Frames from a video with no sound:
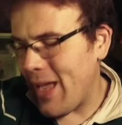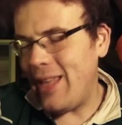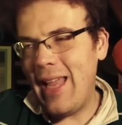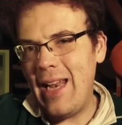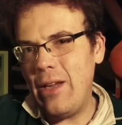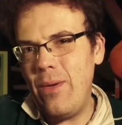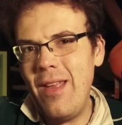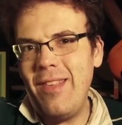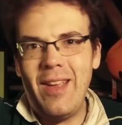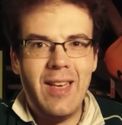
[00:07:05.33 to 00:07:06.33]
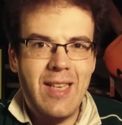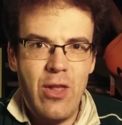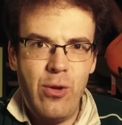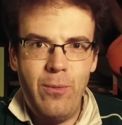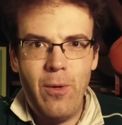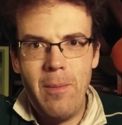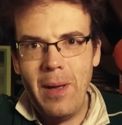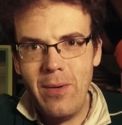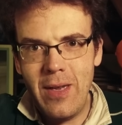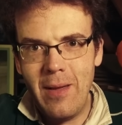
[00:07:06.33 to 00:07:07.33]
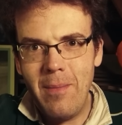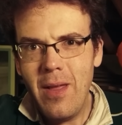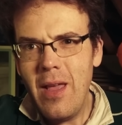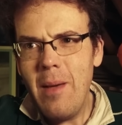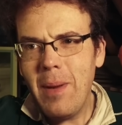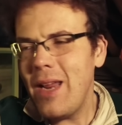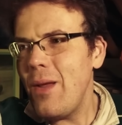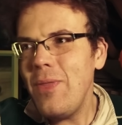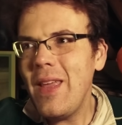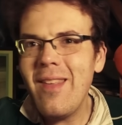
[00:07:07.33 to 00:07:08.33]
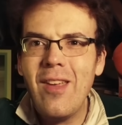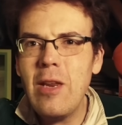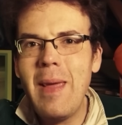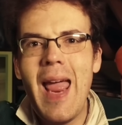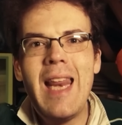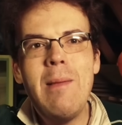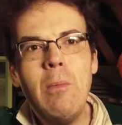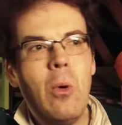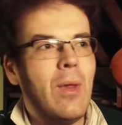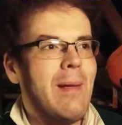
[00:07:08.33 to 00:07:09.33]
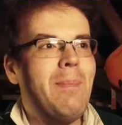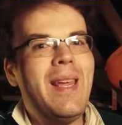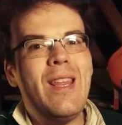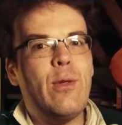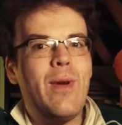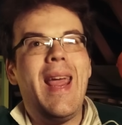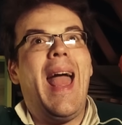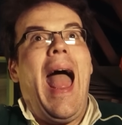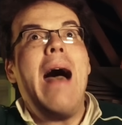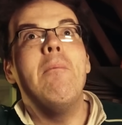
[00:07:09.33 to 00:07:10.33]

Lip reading: that Lando is in contention for a podium, but I don't think it's going to be any more than P3 at